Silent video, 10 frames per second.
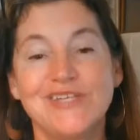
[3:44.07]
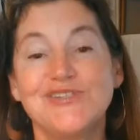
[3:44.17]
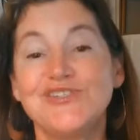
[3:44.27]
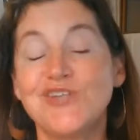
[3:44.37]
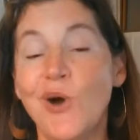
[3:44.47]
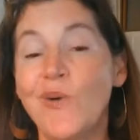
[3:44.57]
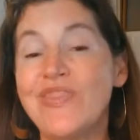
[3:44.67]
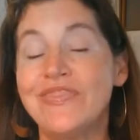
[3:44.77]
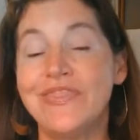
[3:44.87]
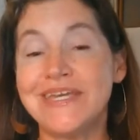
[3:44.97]
So
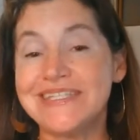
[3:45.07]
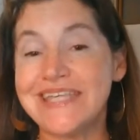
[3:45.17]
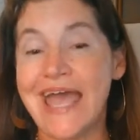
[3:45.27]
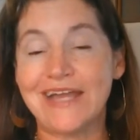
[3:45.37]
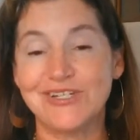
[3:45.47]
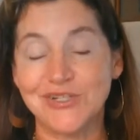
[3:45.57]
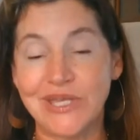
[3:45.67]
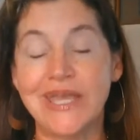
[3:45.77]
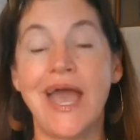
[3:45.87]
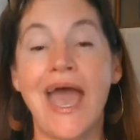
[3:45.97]
this
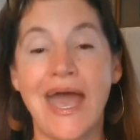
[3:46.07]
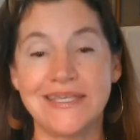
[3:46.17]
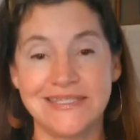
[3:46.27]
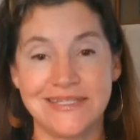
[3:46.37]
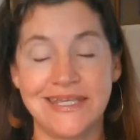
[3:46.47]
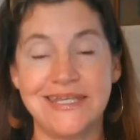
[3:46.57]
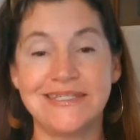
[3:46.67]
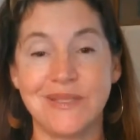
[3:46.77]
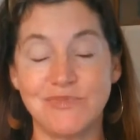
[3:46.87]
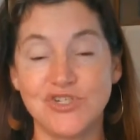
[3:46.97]
actually, as it
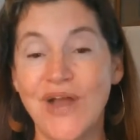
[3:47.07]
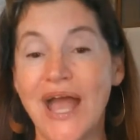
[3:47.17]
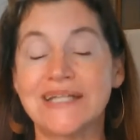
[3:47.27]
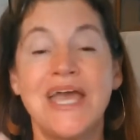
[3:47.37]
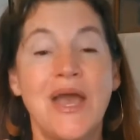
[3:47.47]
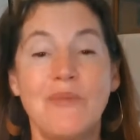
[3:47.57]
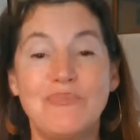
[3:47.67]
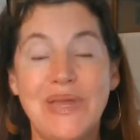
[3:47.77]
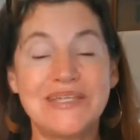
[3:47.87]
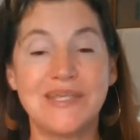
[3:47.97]
is abstract,
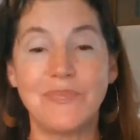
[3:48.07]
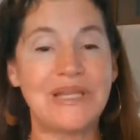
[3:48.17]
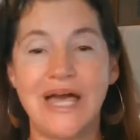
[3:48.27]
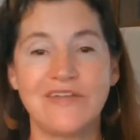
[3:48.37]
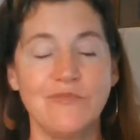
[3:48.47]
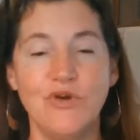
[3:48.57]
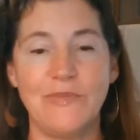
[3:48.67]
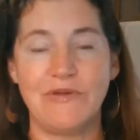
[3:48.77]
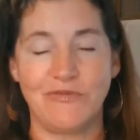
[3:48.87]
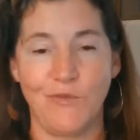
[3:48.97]
picks up a lot of
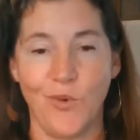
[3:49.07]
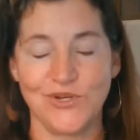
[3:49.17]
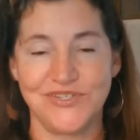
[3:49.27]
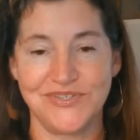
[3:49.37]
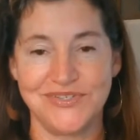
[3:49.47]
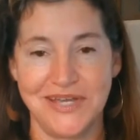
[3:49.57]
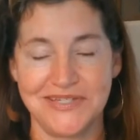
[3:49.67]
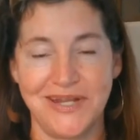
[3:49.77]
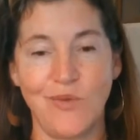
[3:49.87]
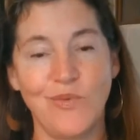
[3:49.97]
movement from horses,
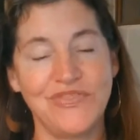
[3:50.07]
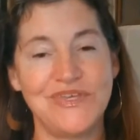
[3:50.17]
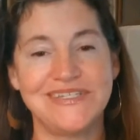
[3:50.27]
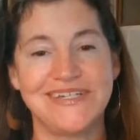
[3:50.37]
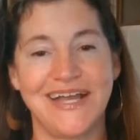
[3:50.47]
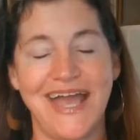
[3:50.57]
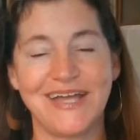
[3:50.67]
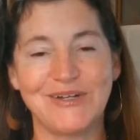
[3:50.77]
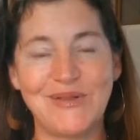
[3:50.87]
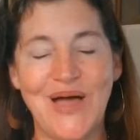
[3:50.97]
doesn't it, with these
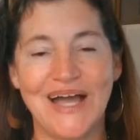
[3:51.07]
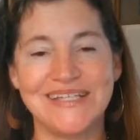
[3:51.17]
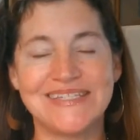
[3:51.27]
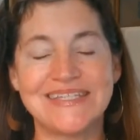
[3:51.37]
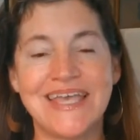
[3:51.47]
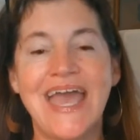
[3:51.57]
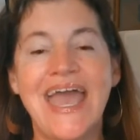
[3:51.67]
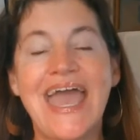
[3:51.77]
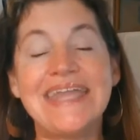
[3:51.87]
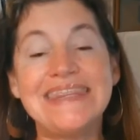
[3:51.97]
diagonal lines?
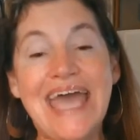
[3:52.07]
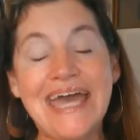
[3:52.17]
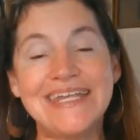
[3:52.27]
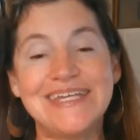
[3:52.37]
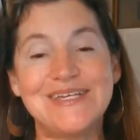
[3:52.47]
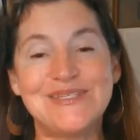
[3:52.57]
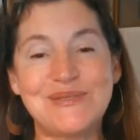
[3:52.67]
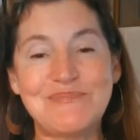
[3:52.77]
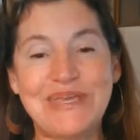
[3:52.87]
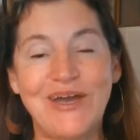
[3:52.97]
And that is
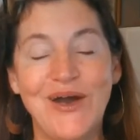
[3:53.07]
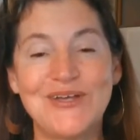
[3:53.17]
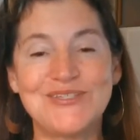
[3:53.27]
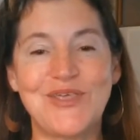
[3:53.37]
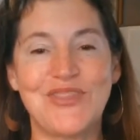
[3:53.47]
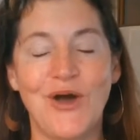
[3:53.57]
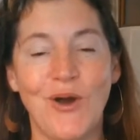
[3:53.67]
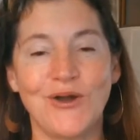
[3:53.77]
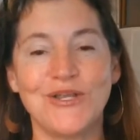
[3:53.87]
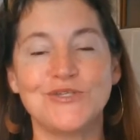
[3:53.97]
because the
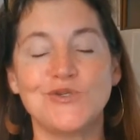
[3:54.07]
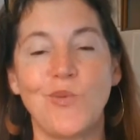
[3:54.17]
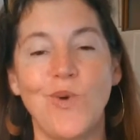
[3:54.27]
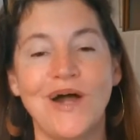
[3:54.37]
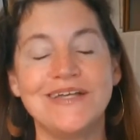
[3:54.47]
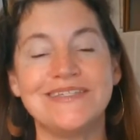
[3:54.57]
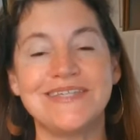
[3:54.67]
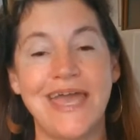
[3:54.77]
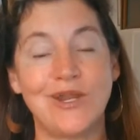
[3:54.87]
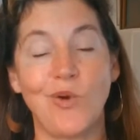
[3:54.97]
artist was
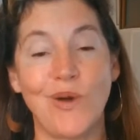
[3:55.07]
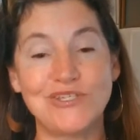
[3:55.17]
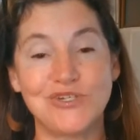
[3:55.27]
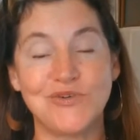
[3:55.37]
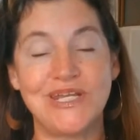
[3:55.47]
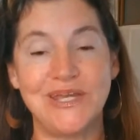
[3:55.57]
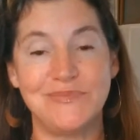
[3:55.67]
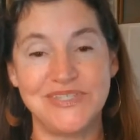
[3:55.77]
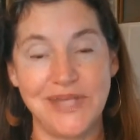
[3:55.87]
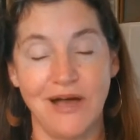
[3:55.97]
an equestrian
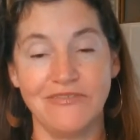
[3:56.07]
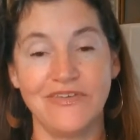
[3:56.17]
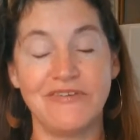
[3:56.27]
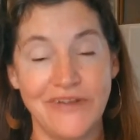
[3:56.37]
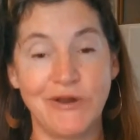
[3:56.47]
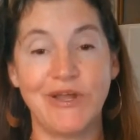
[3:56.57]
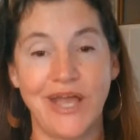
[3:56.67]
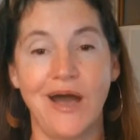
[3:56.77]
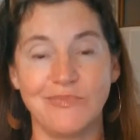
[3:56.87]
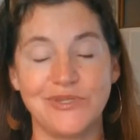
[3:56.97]
himself, a very
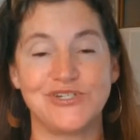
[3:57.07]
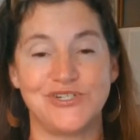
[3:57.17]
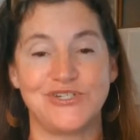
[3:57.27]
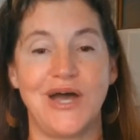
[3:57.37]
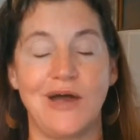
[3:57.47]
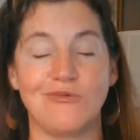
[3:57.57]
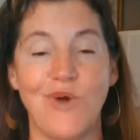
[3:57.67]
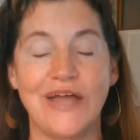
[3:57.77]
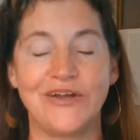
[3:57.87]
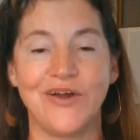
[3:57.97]
accomplished uh,
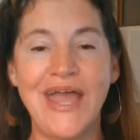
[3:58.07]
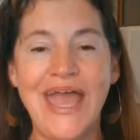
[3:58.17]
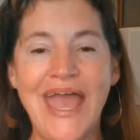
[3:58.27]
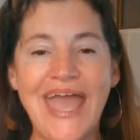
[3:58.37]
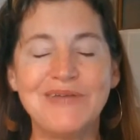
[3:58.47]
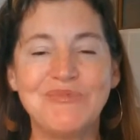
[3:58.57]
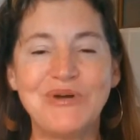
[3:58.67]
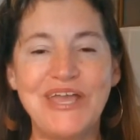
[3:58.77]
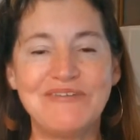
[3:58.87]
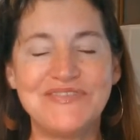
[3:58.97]
rider, and would
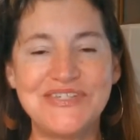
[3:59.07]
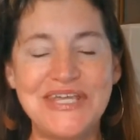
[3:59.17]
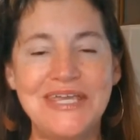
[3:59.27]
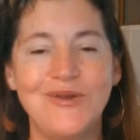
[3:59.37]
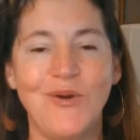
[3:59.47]
have seen